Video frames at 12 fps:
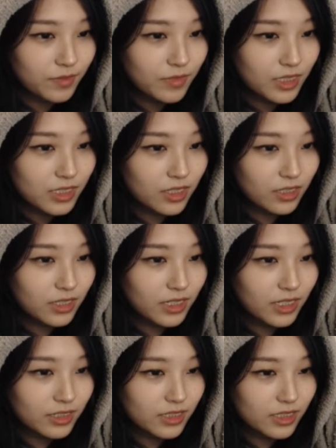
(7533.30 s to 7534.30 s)
It's hard to
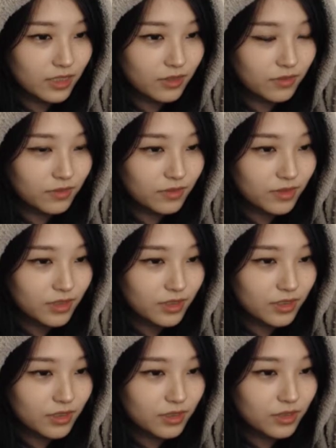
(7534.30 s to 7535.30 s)
get yourself
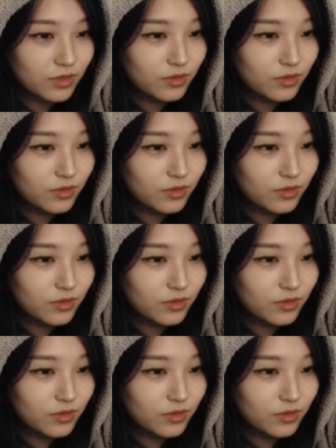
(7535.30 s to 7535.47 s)
to